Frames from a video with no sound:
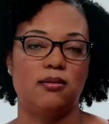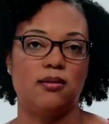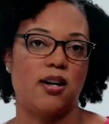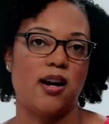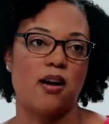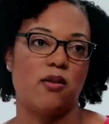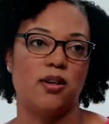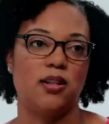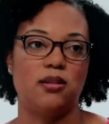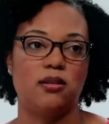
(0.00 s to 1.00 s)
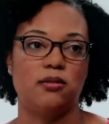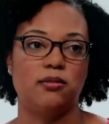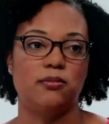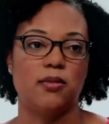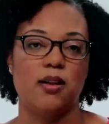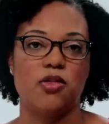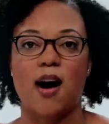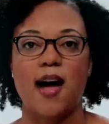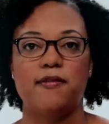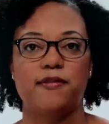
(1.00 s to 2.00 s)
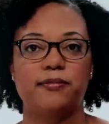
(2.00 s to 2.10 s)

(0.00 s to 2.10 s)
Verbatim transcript: they're not going to thrive.